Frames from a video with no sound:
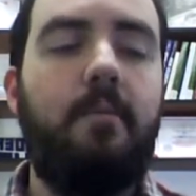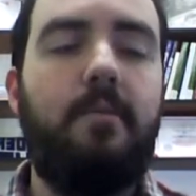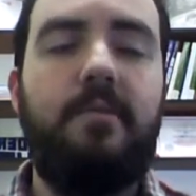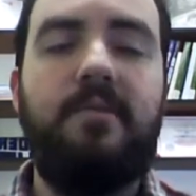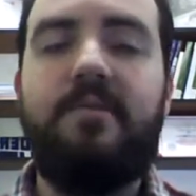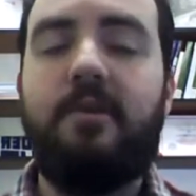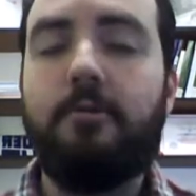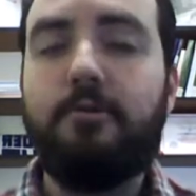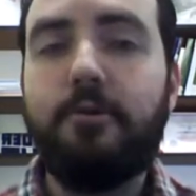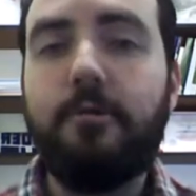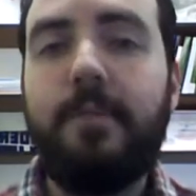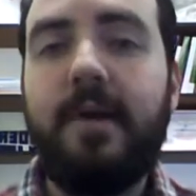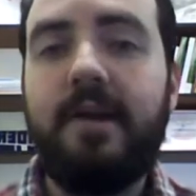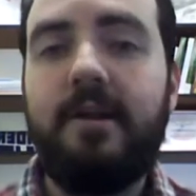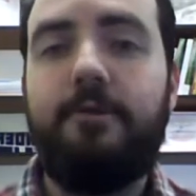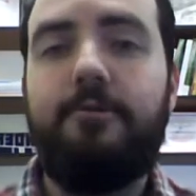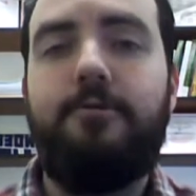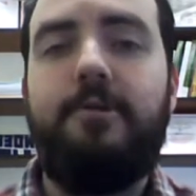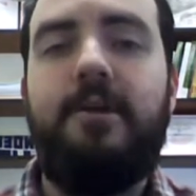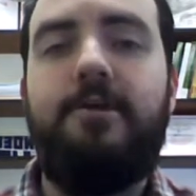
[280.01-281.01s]
Social
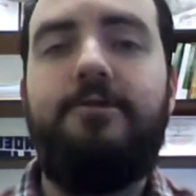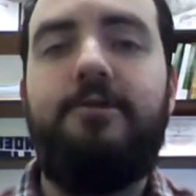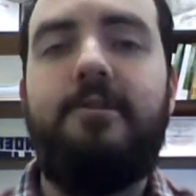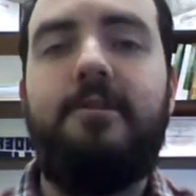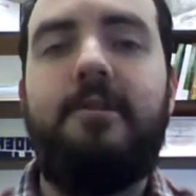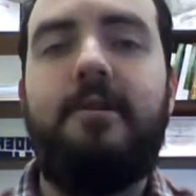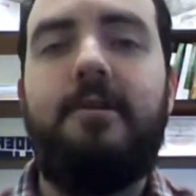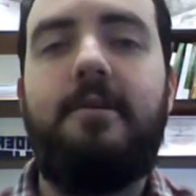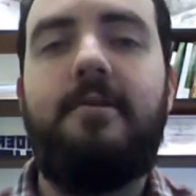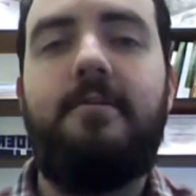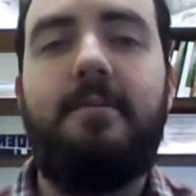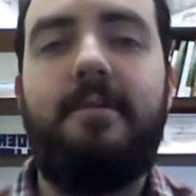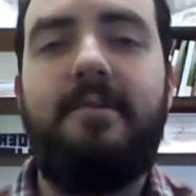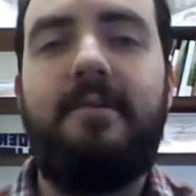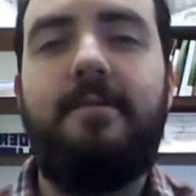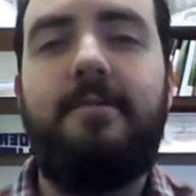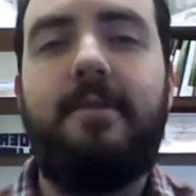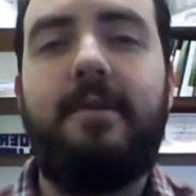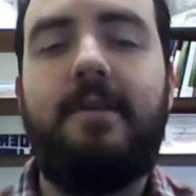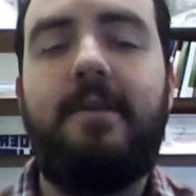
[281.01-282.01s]
penetration theory
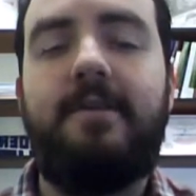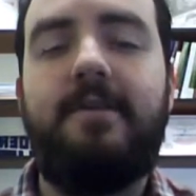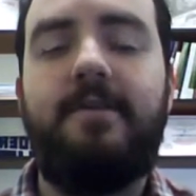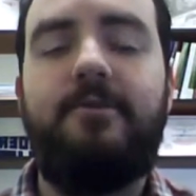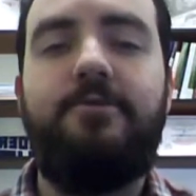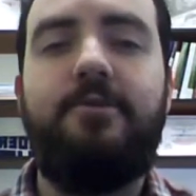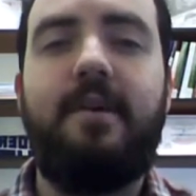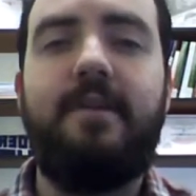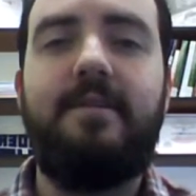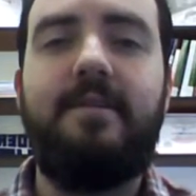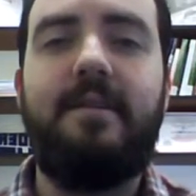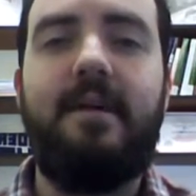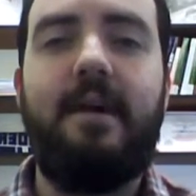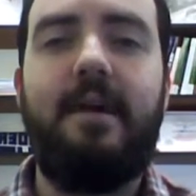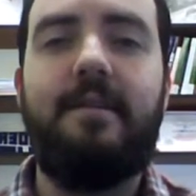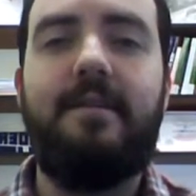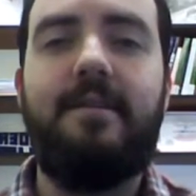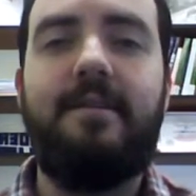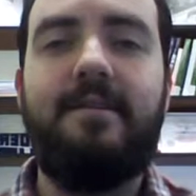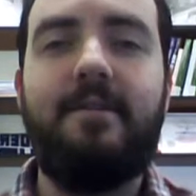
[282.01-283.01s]
specifically suggests
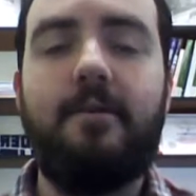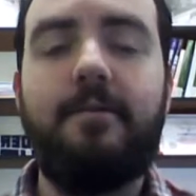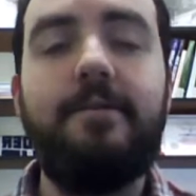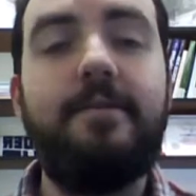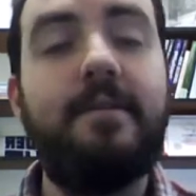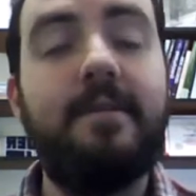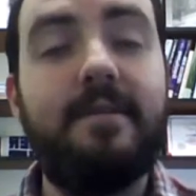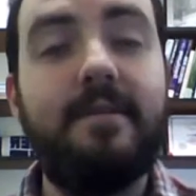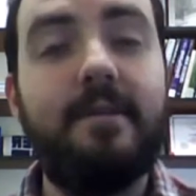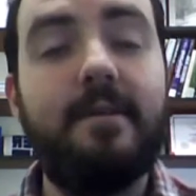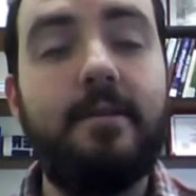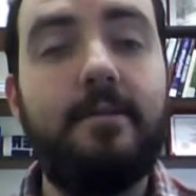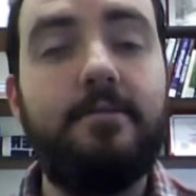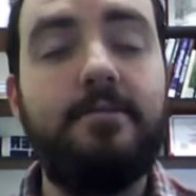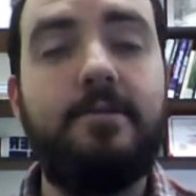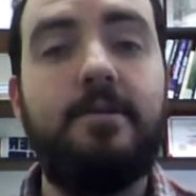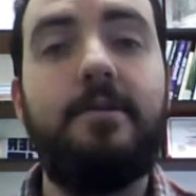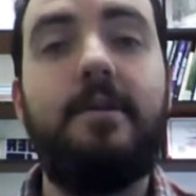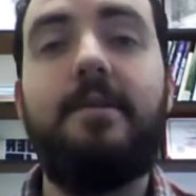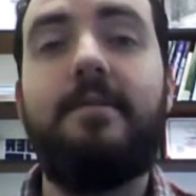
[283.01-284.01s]
that
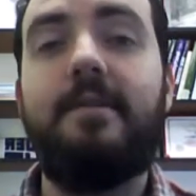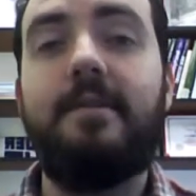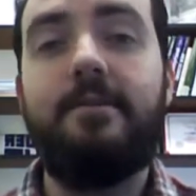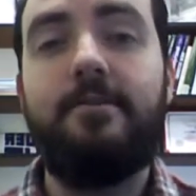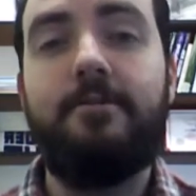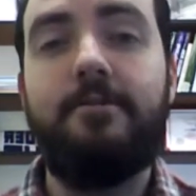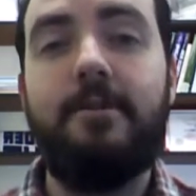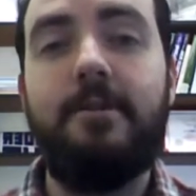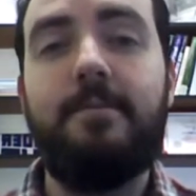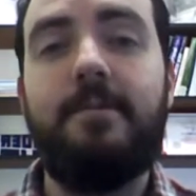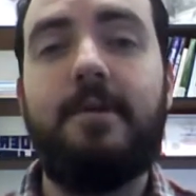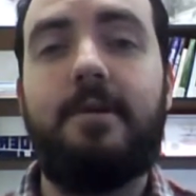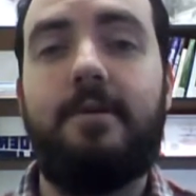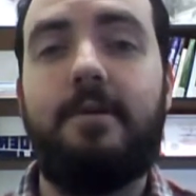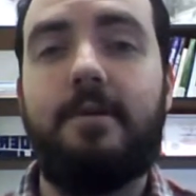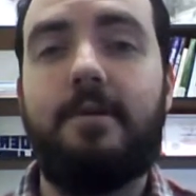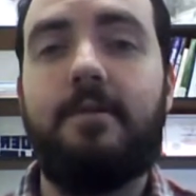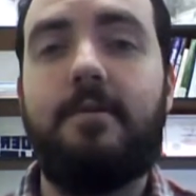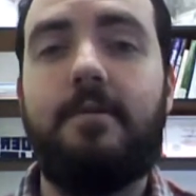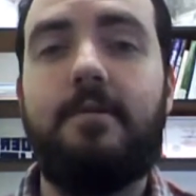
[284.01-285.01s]
self-disclosure is extremely
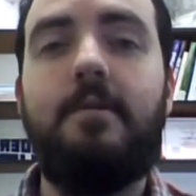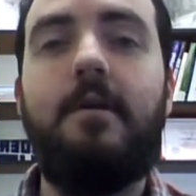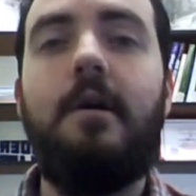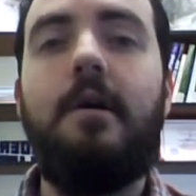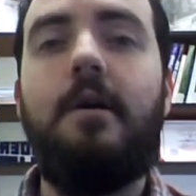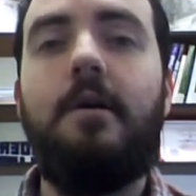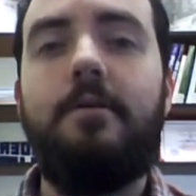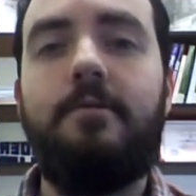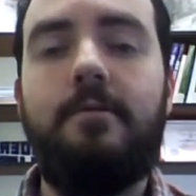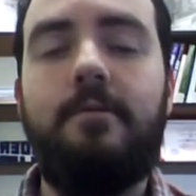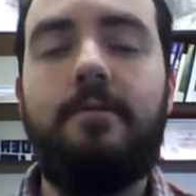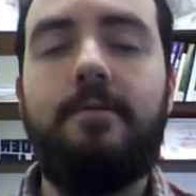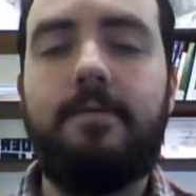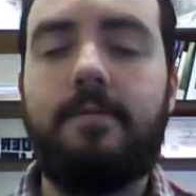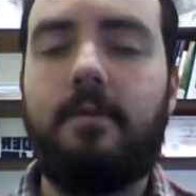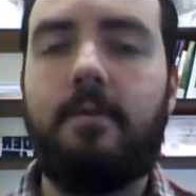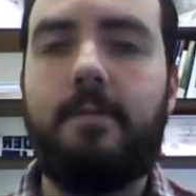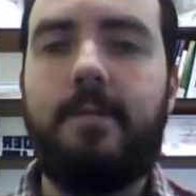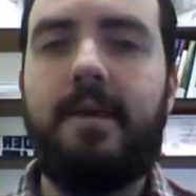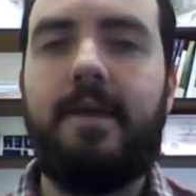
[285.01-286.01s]
critical to
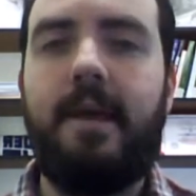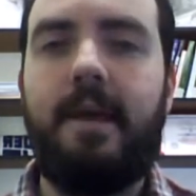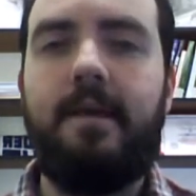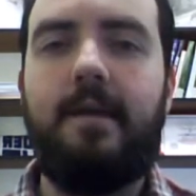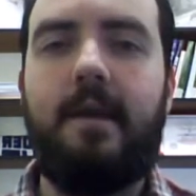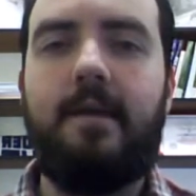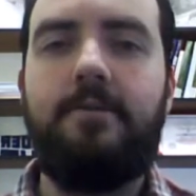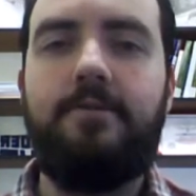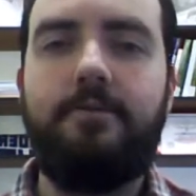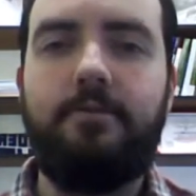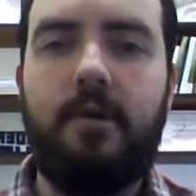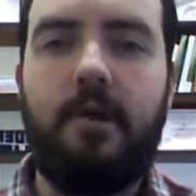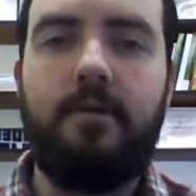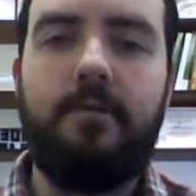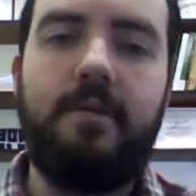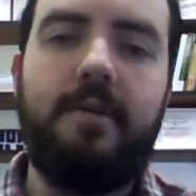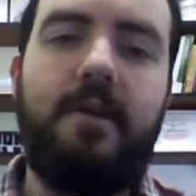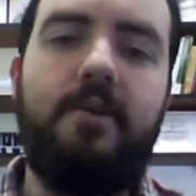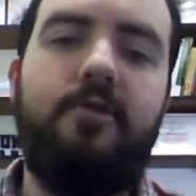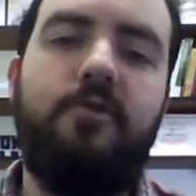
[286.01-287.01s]
forming a strong
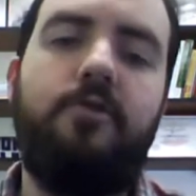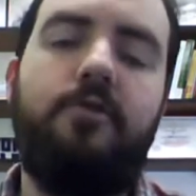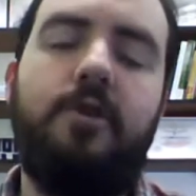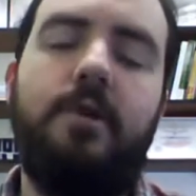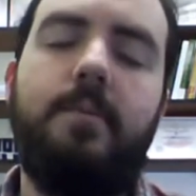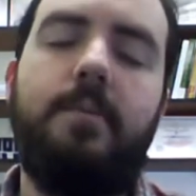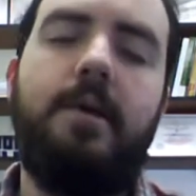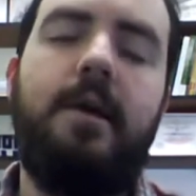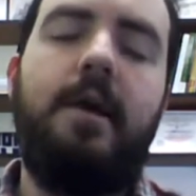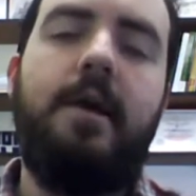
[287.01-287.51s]
relationship.